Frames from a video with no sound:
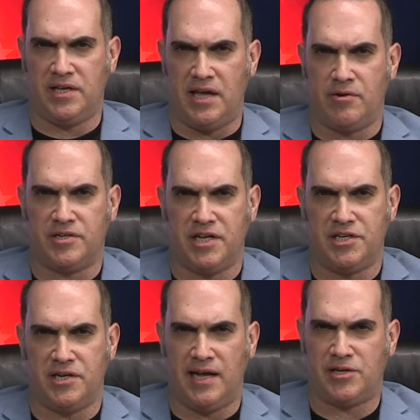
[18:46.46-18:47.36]
get your
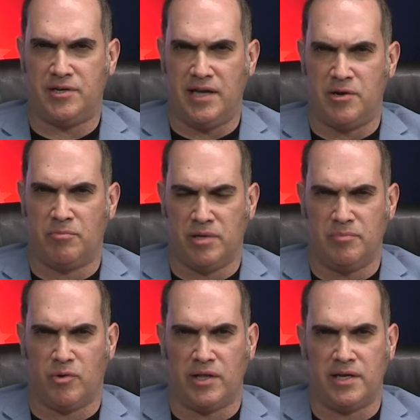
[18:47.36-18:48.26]
attention, actually get your
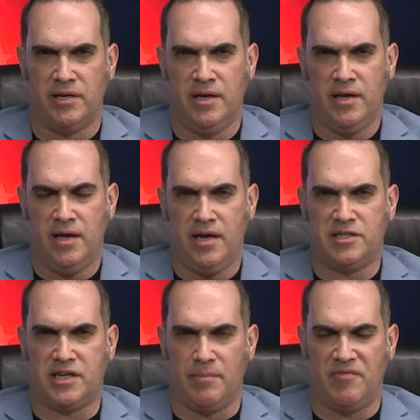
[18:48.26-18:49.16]
blood boiling,
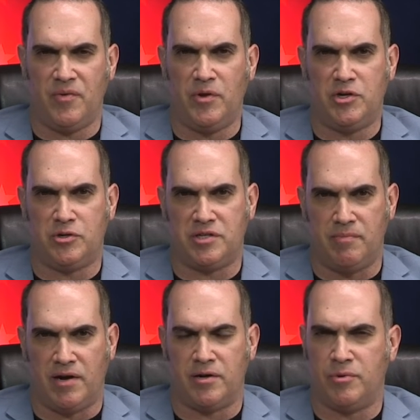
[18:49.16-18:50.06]
is coming from the New Jersey
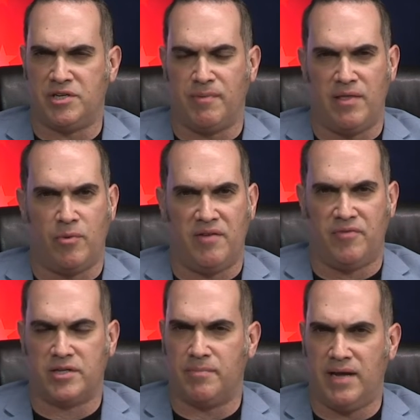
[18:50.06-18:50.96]
Monitor, which, by the way,
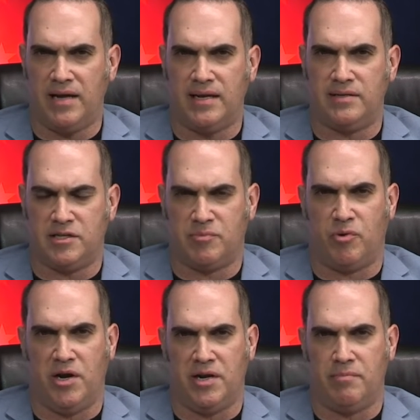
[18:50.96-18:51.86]
folks, I'm kind of getting
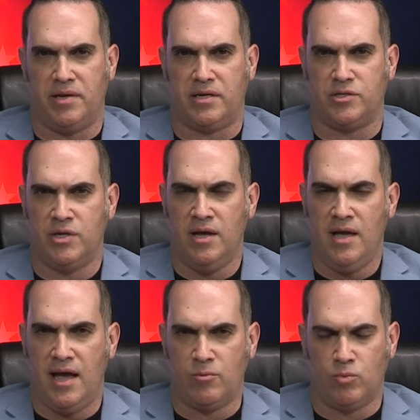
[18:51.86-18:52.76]
disappointed in, because
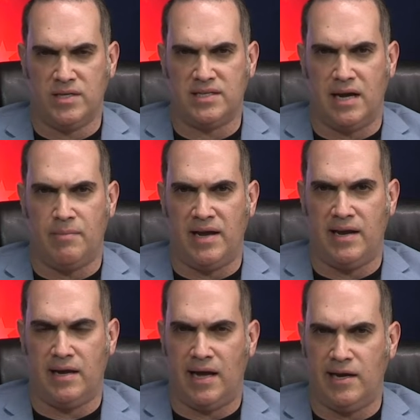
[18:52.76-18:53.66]
at one time I
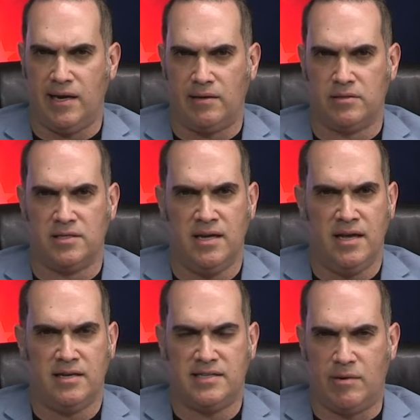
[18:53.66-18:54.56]
held
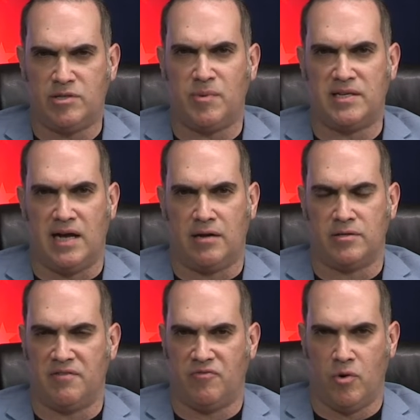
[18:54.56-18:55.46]
Terrence
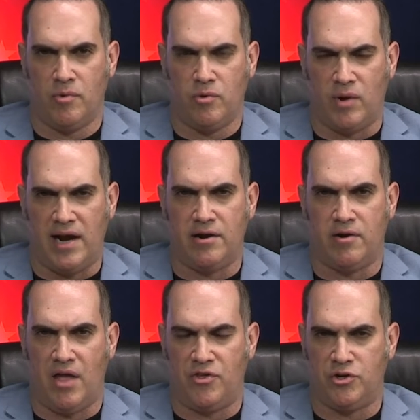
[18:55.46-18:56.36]
McDonald, the former
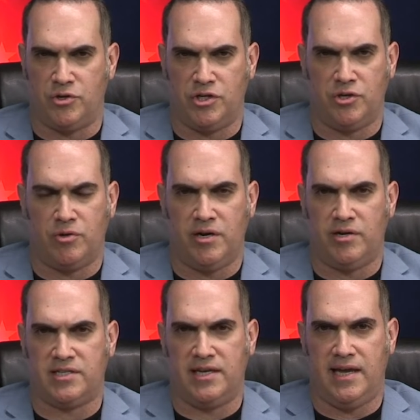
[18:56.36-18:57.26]
writer at the Jersey Journal here in
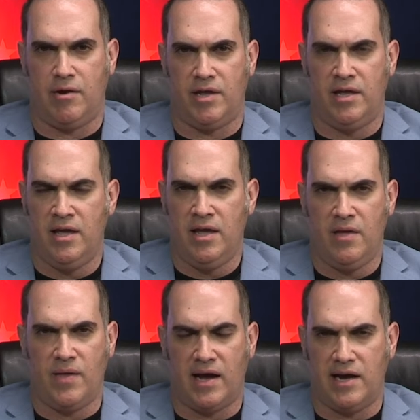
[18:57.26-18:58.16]
Hudson County,
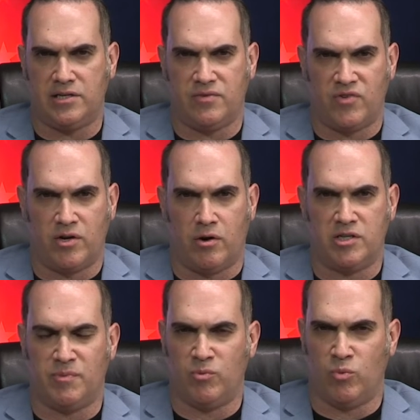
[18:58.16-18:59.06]
in the highest of
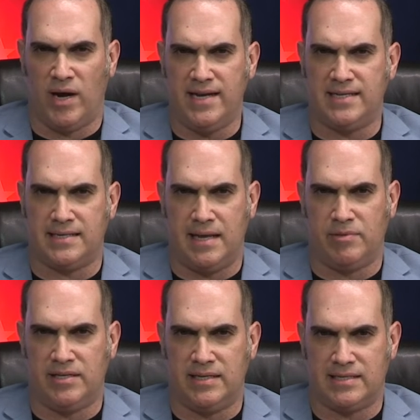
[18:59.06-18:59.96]
regards. But why he's
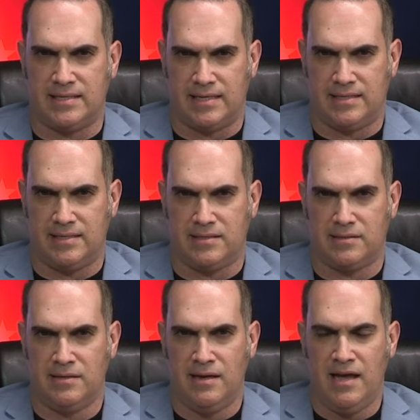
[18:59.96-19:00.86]
enabling this nonsense